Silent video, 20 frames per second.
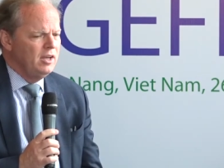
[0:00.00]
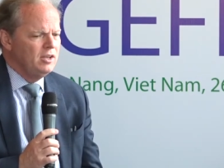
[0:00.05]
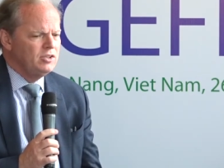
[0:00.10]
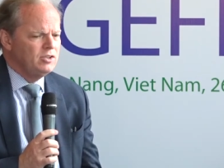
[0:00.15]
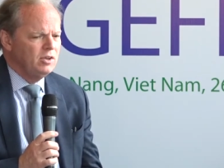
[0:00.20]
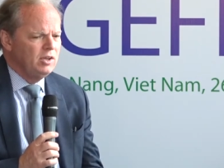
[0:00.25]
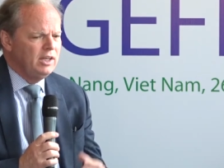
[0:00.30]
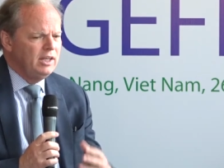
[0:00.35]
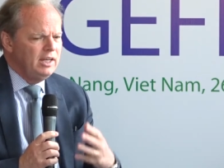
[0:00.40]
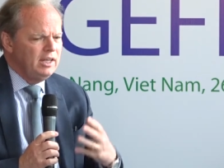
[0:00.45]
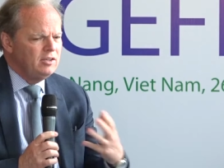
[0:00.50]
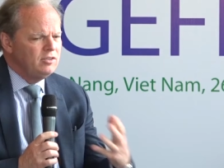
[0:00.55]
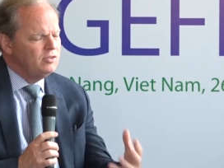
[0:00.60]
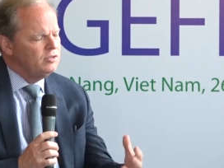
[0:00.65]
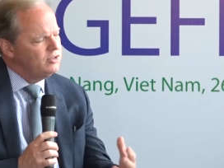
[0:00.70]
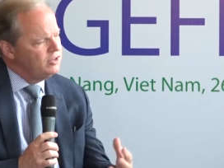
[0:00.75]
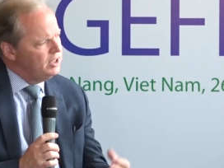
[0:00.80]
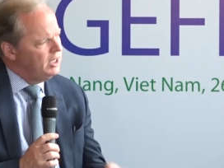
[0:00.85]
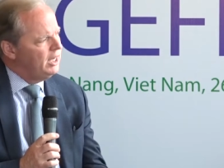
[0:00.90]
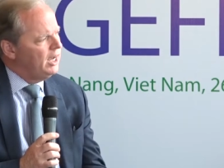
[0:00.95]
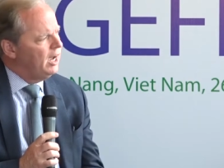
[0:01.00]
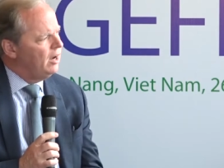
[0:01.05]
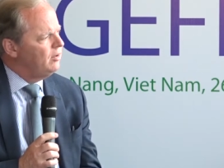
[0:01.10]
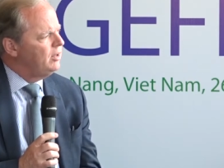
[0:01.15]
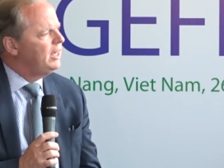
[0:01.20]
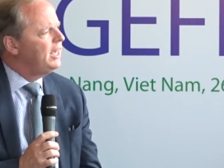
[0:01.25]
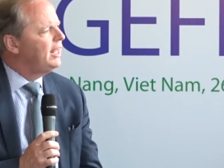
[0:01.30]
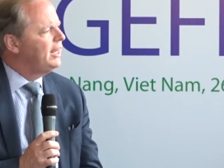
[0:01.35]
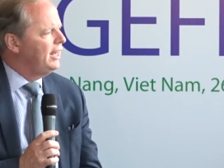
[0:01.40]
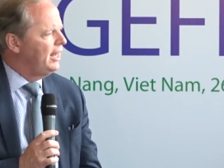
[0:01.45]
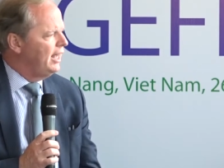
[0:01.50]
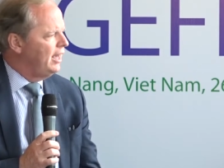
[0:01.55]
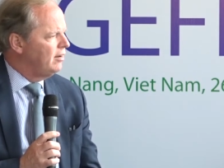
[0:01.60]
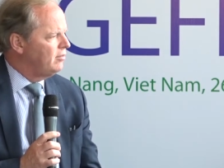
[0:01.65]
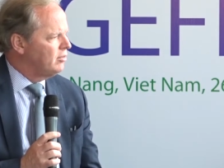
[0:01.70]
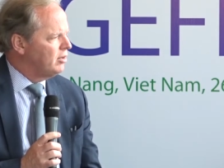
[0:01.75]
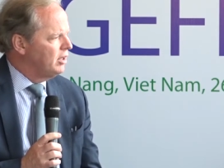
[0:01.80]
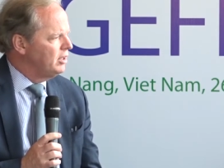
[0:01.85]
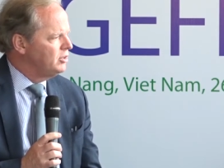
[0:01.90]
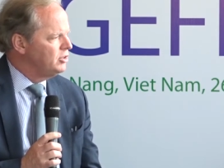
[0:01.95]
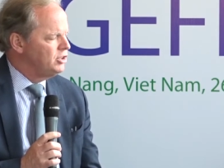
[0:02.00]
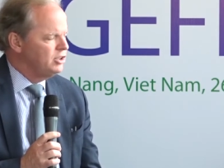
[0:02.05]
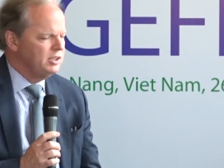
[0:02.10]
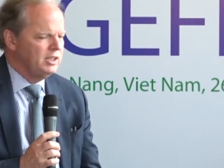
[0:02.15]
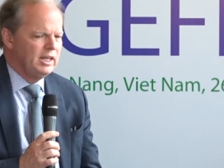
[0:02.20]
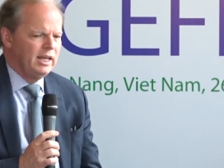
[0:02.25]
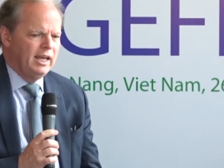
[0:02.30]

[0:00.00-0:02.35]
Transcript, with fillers: So you need to see how you can leverage.